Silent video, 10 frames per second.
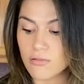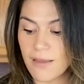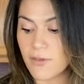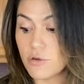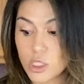If
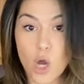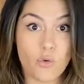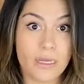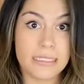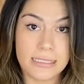you don't
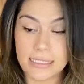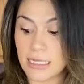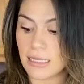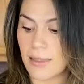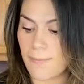
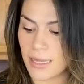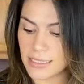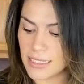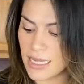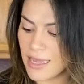consistently mix
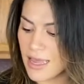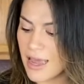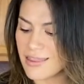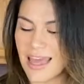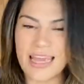it,
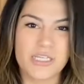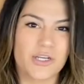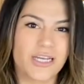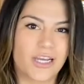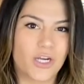the eggs are
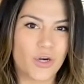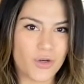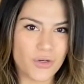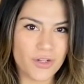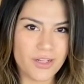gonna
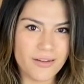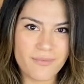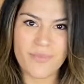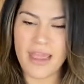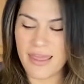curdle
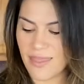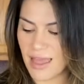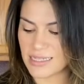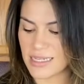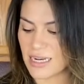and that's
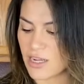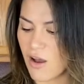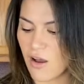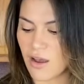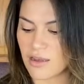gonna
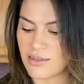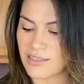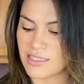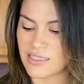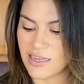
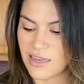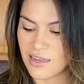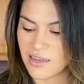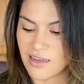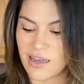cause
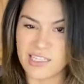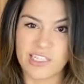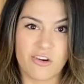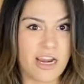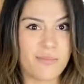a
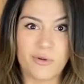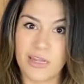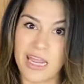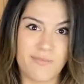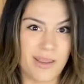scrambled
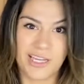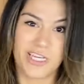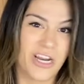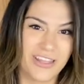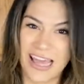egg
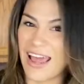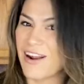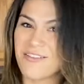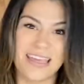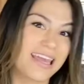mixture that I don't
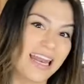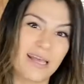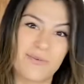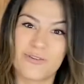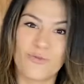think
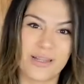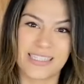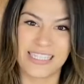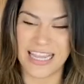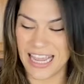anyone wants
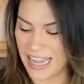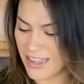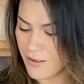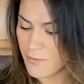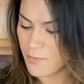to eat.
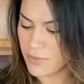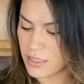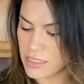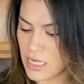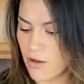
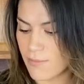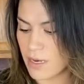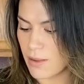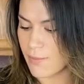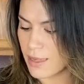So I'm gonna
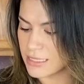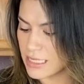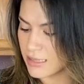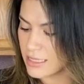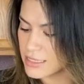be mixing
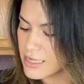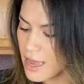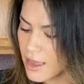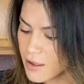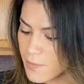this
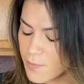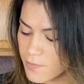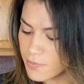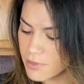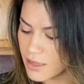up
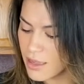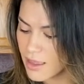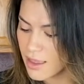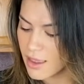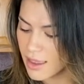
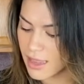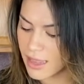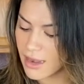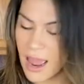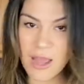and
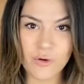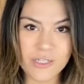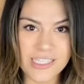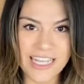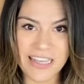I will
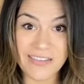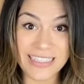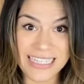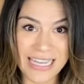see you in 10